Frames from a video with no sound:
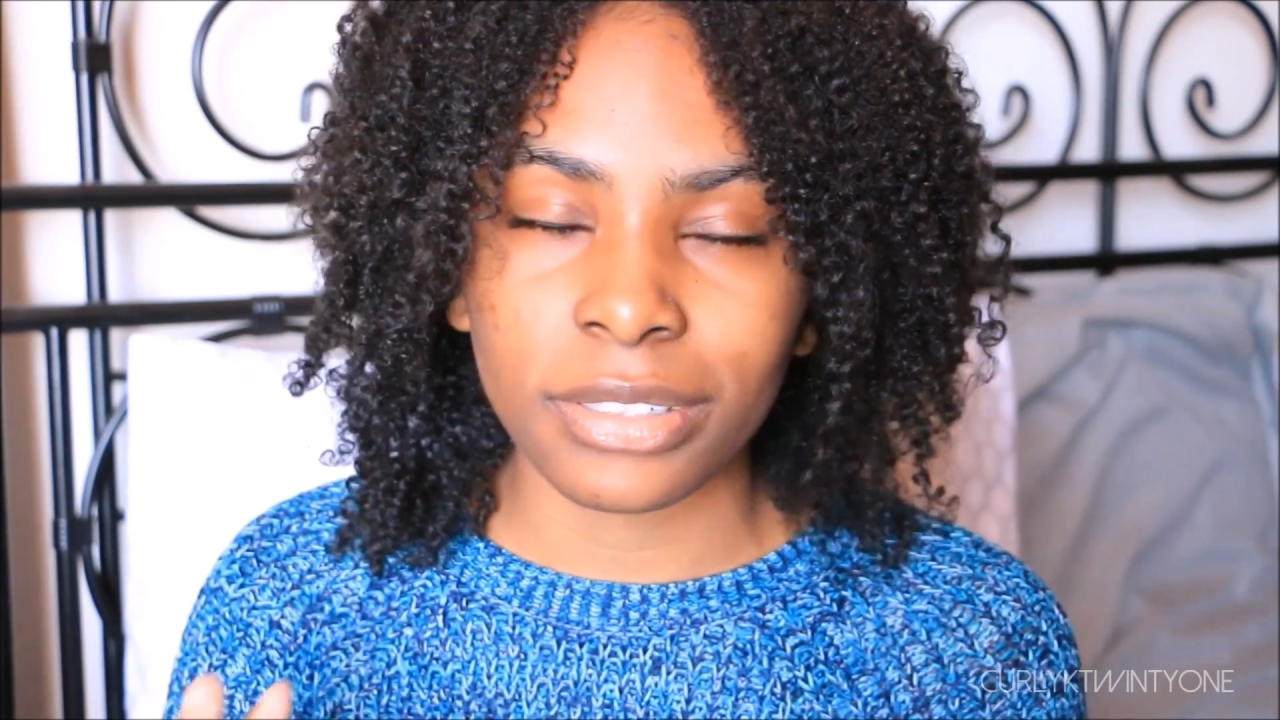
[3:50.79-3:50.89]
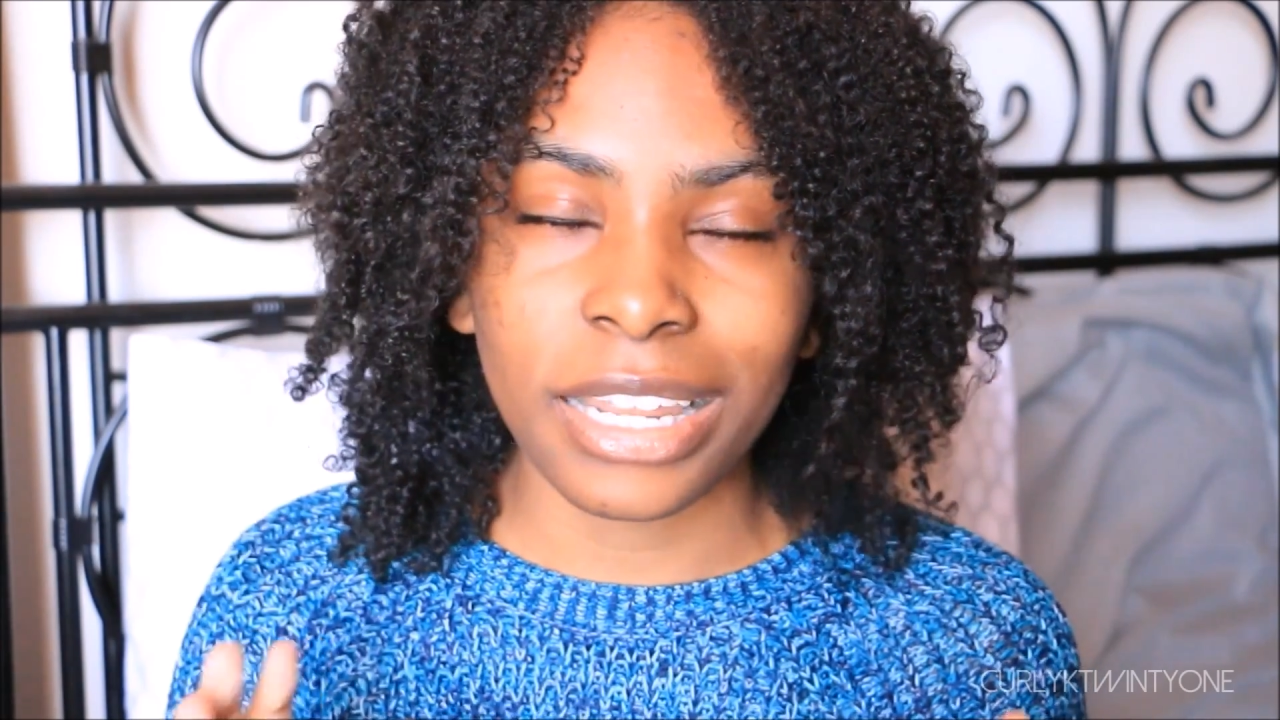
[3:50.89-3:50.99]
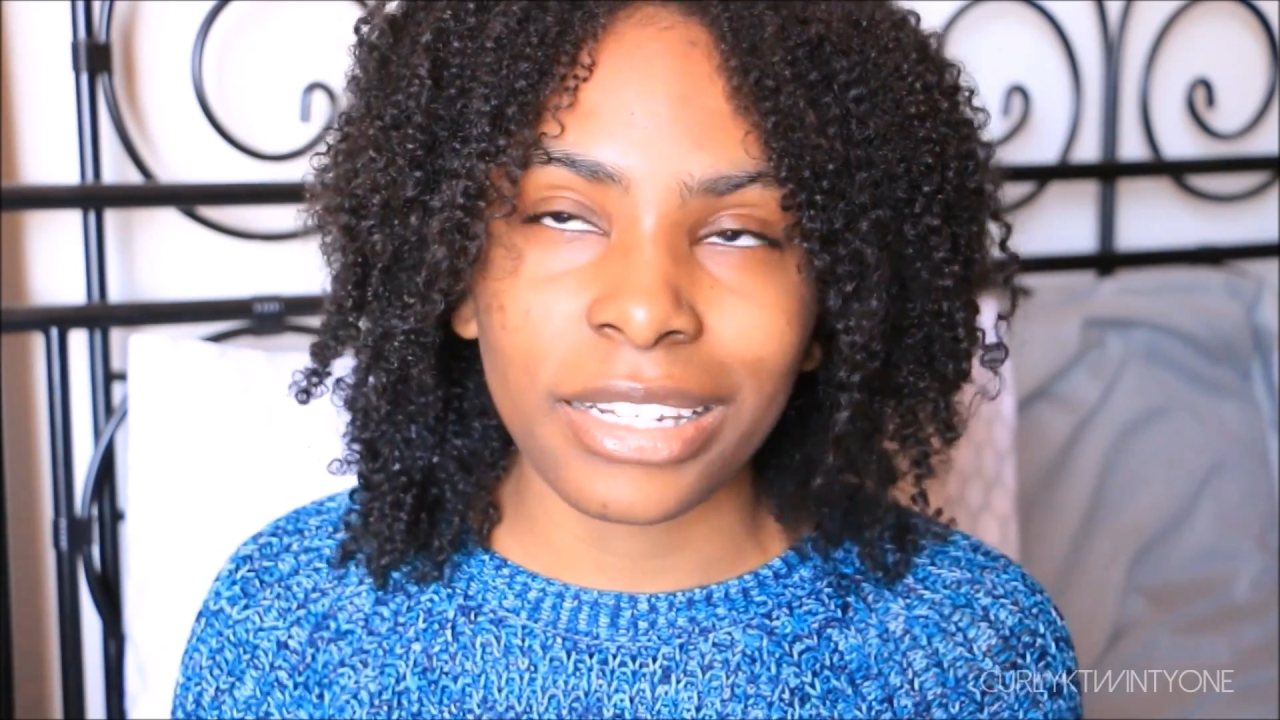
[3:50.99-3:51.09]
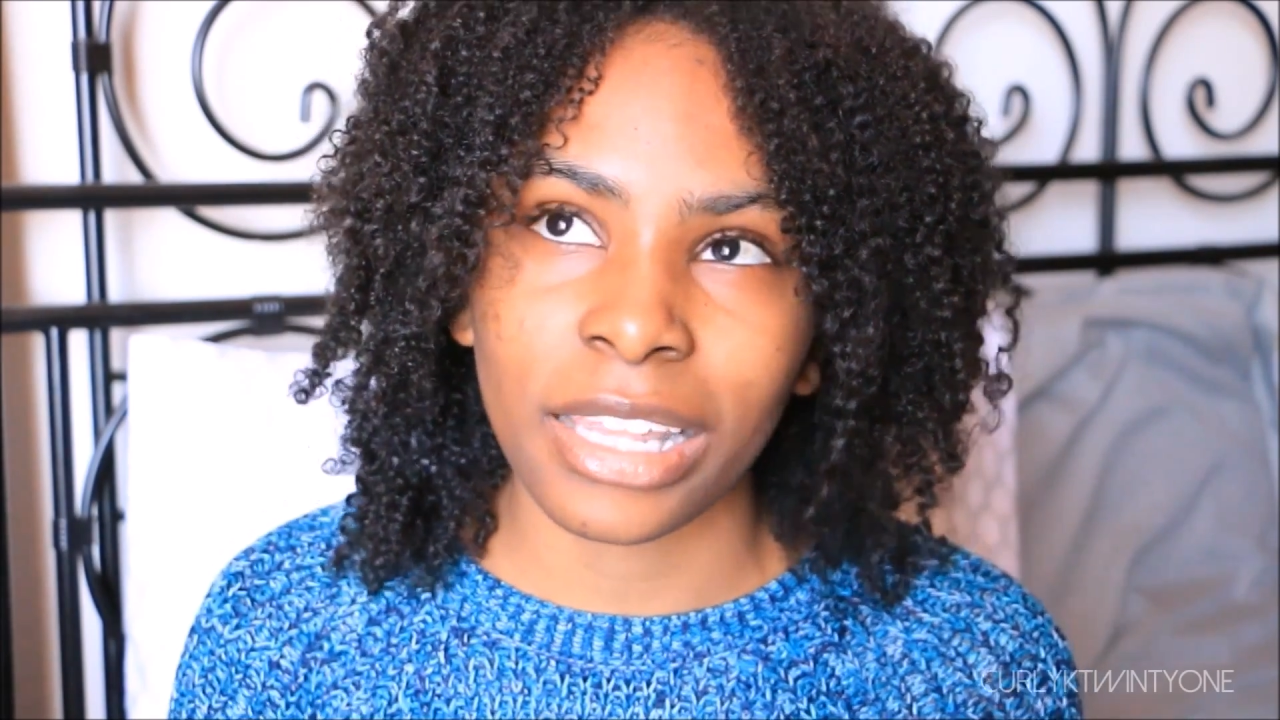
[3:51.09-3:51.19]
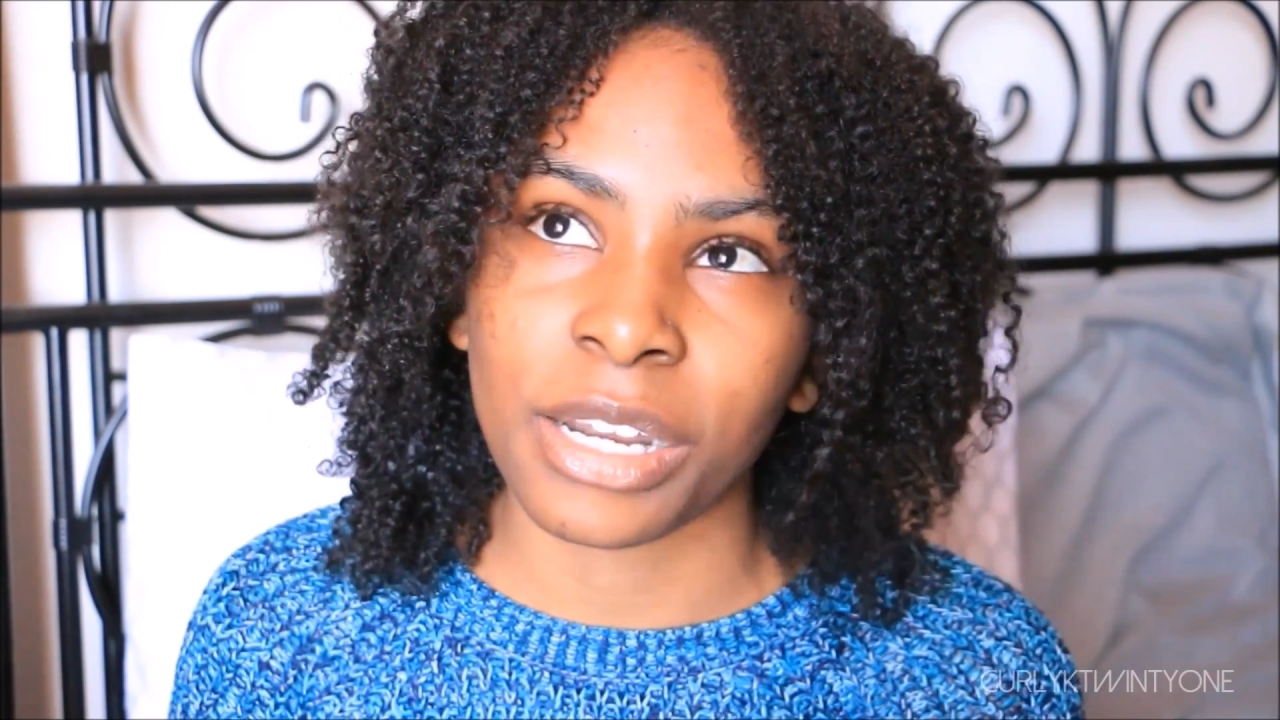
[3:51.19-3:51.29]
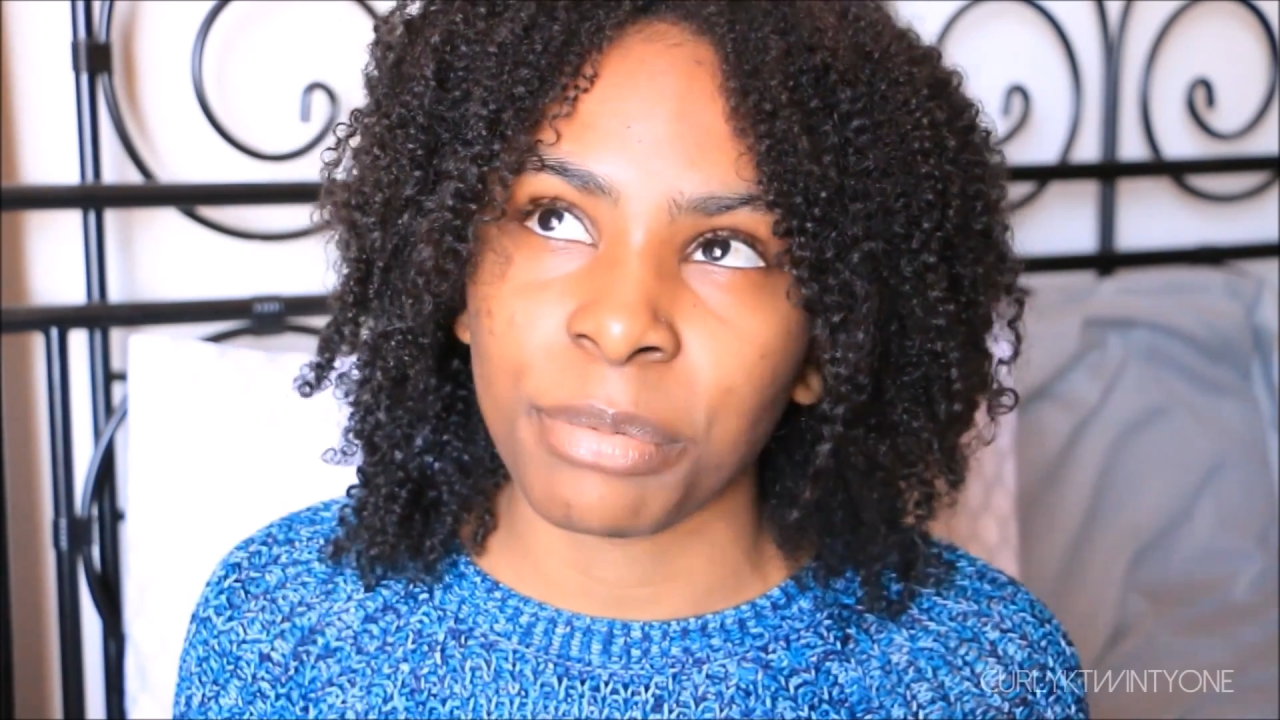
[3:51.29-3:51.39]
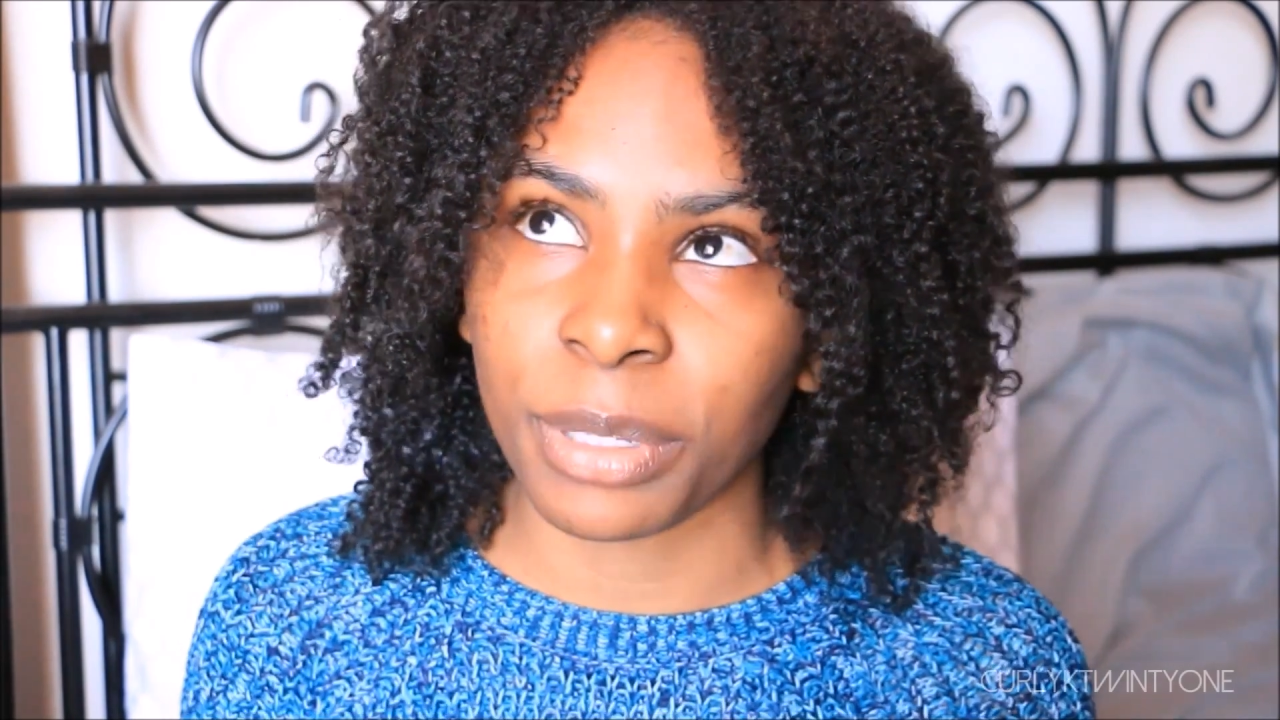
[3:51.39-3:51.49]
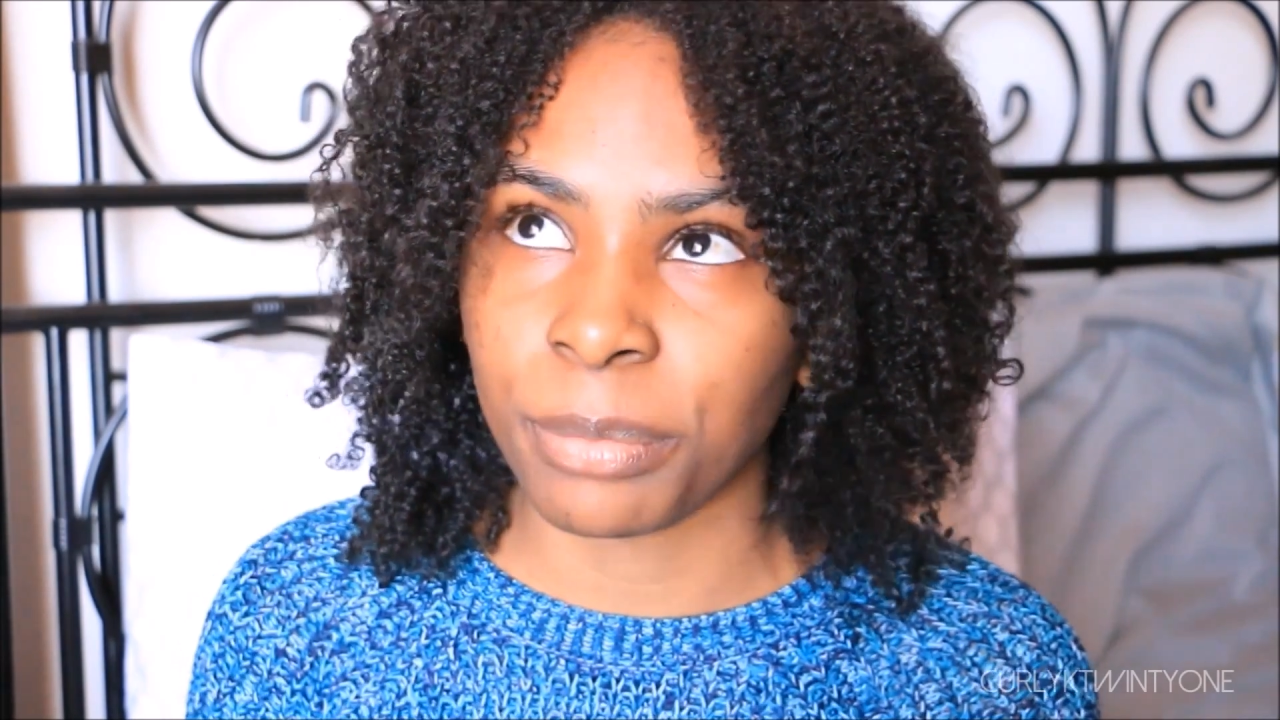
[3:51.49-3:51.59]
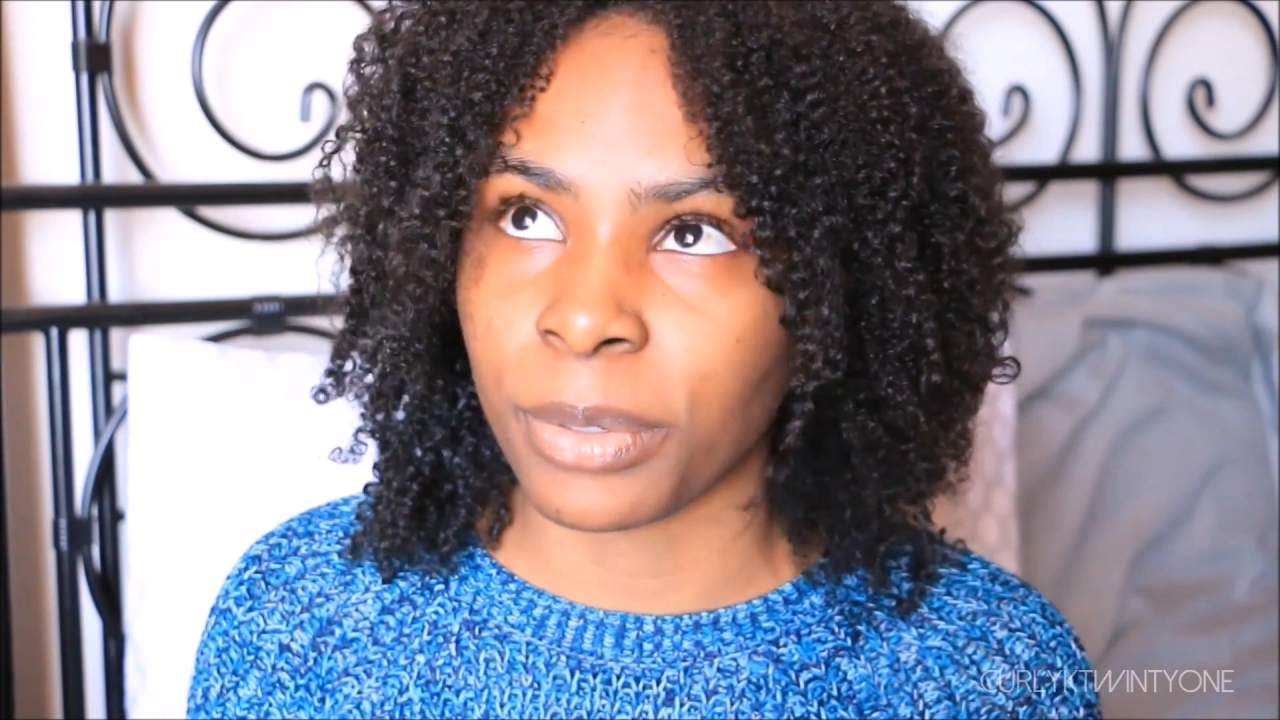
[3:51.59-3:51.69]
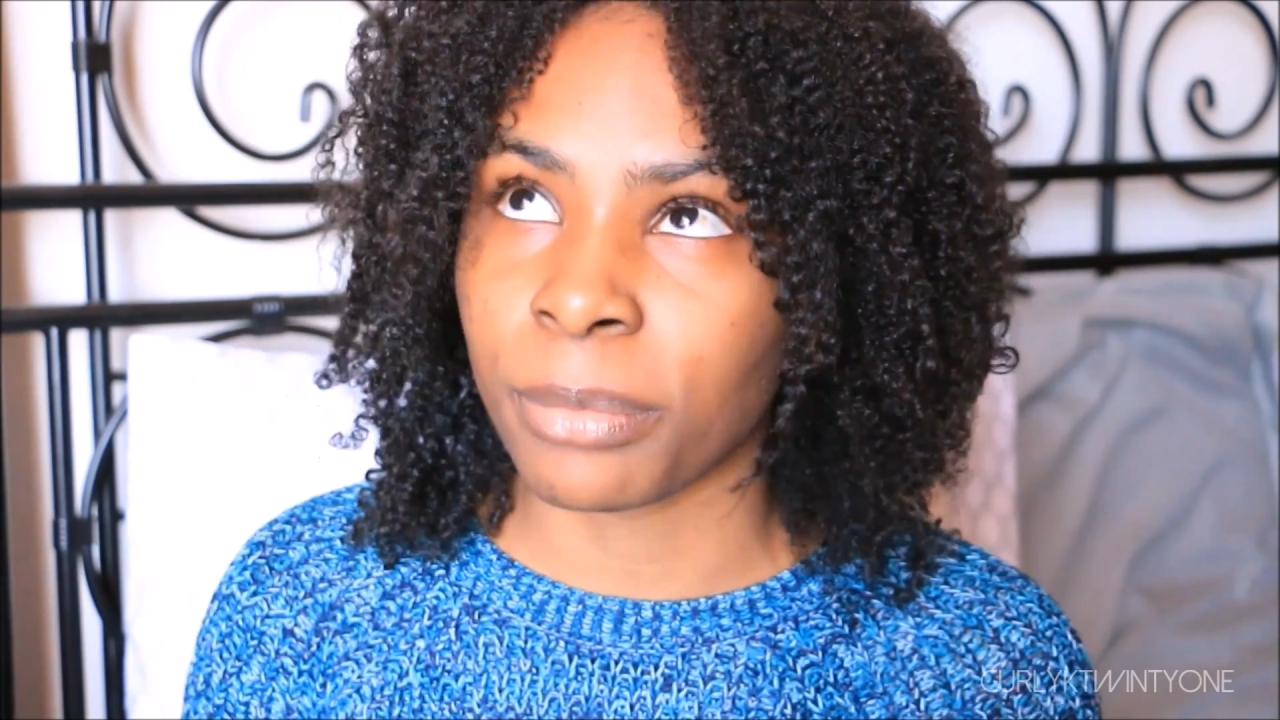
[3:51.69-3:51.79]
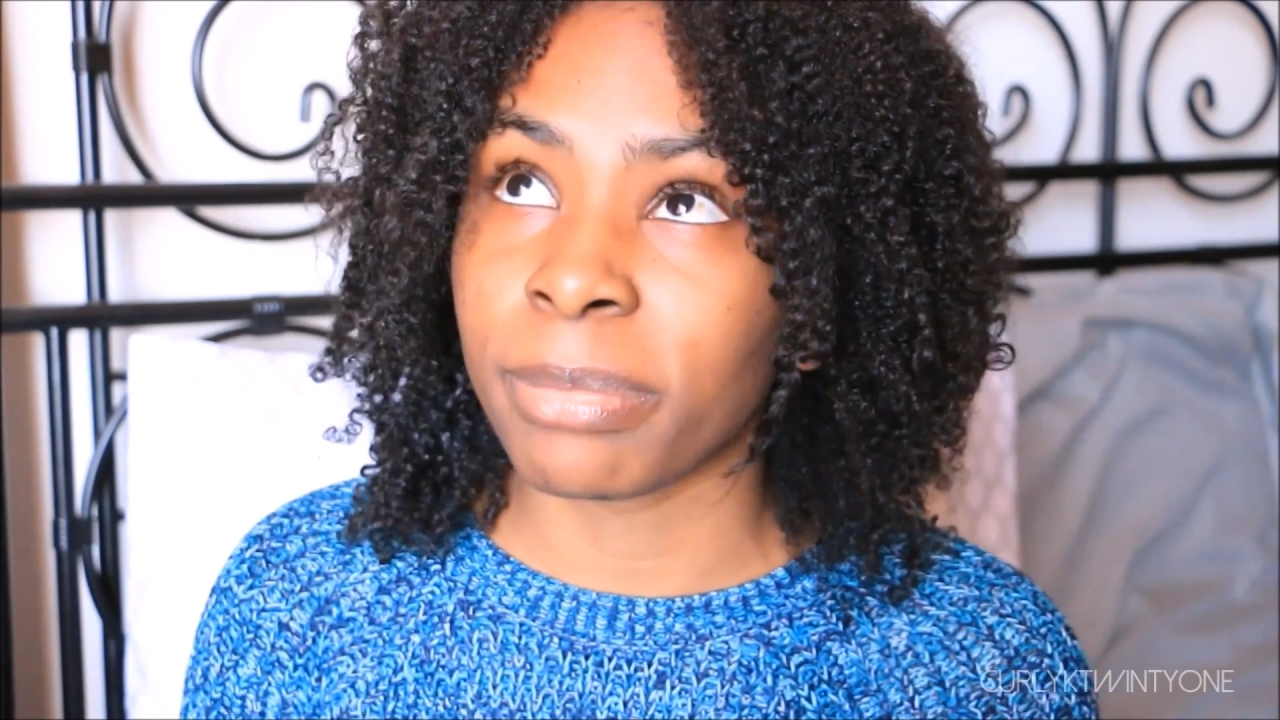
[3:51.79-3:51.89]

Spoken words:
not a lot of people,